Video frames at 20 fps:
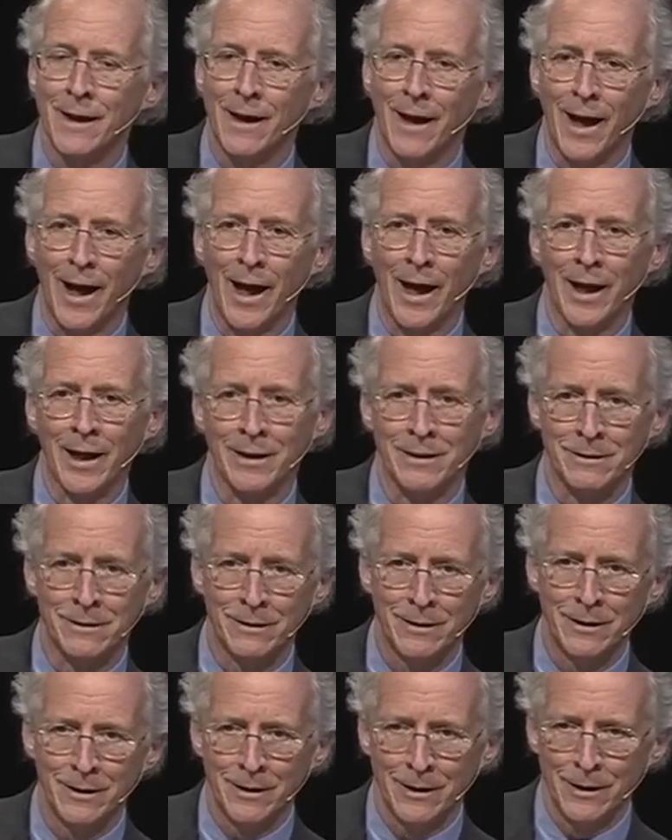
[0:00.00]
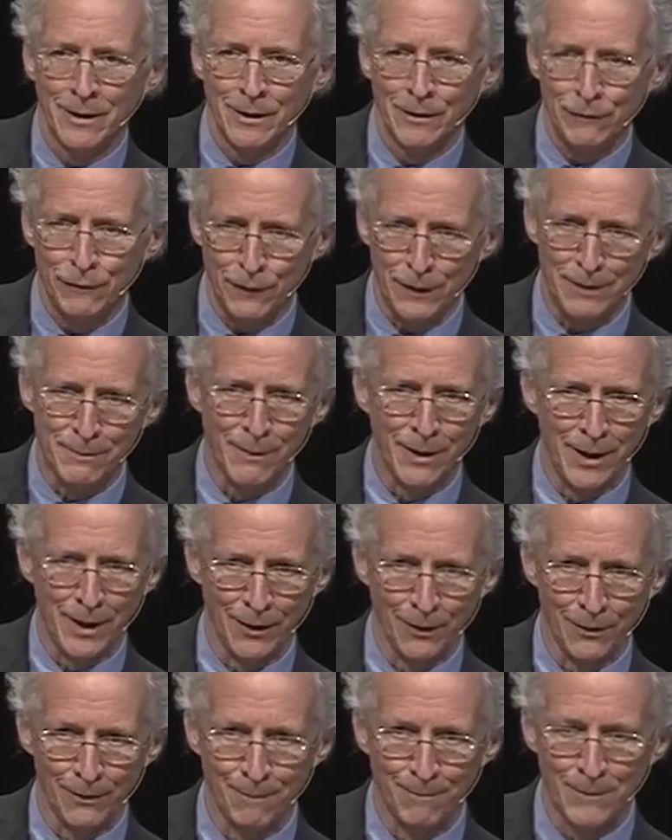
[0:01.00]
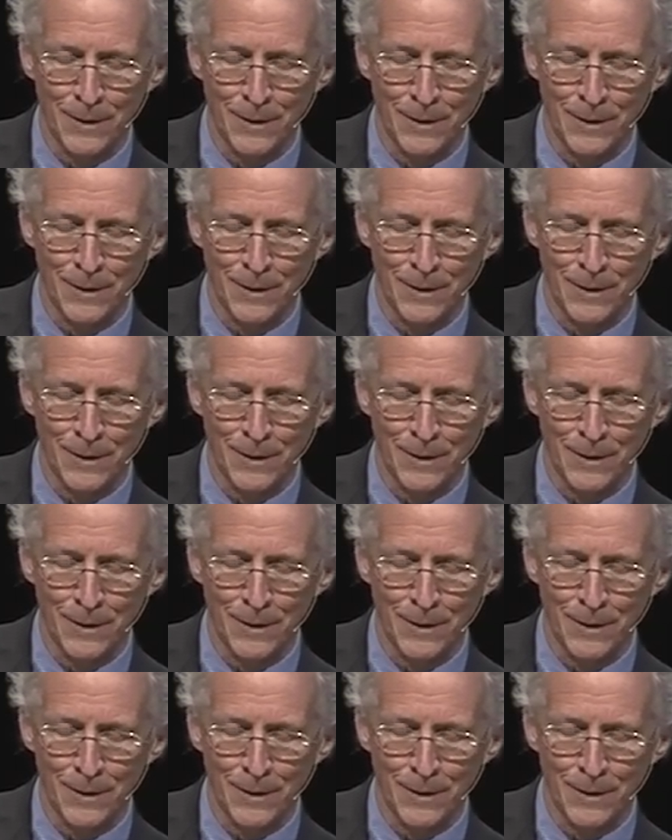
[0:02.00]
and female,